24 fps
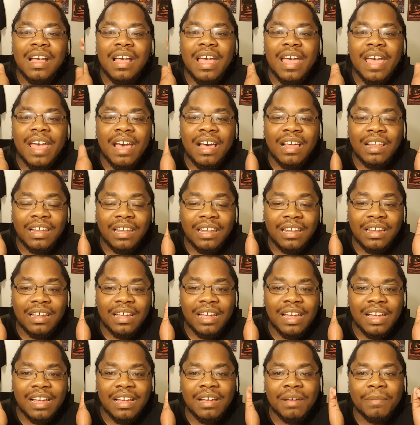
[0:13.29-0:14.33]

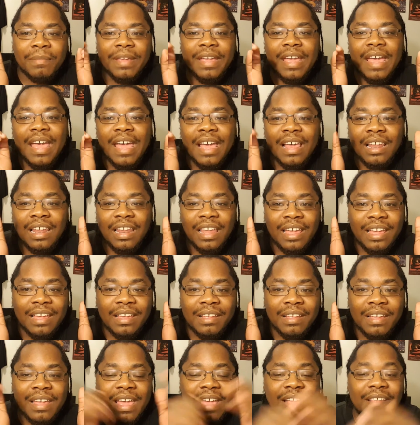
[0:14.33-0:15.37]

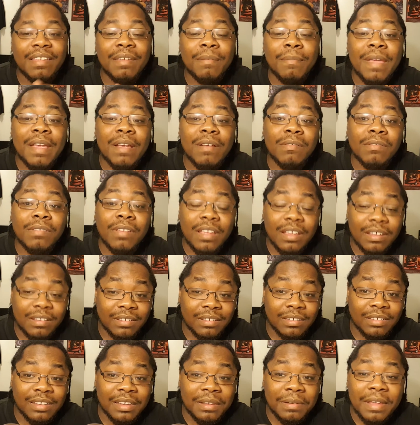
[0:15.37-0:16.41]
Adlet, as he make himself
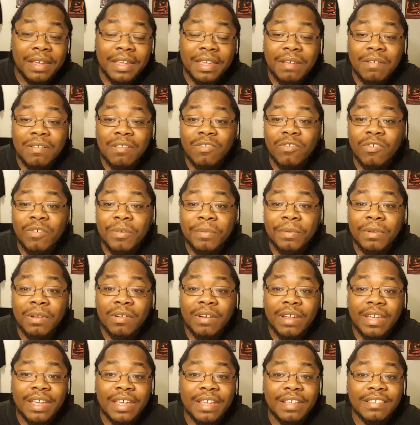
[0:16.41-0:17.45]
seem like he was a criminal,
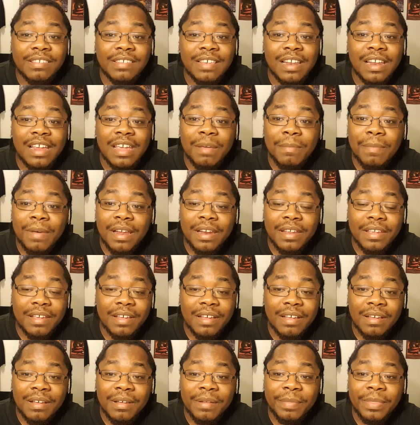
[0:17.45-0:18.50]
that he set everybody
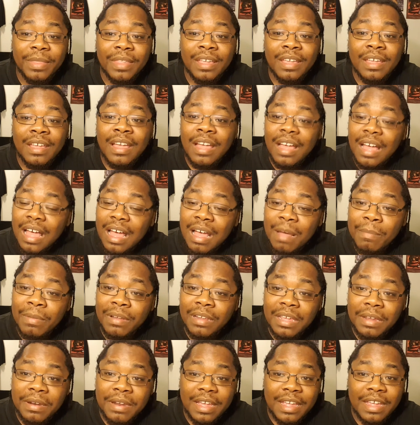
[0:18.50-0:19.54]
up. I
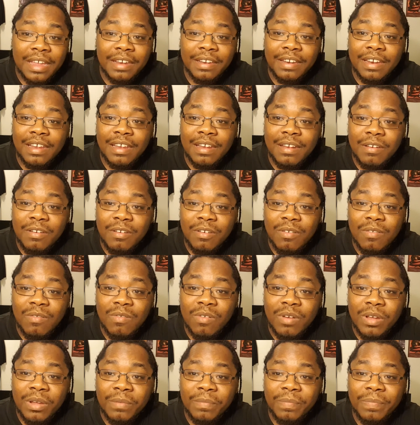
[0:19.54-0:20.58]
believe that he didn't
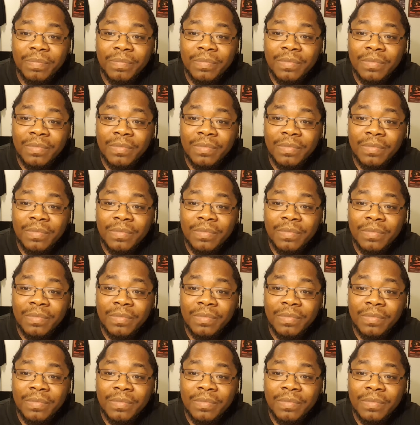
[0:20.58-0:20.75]
do it.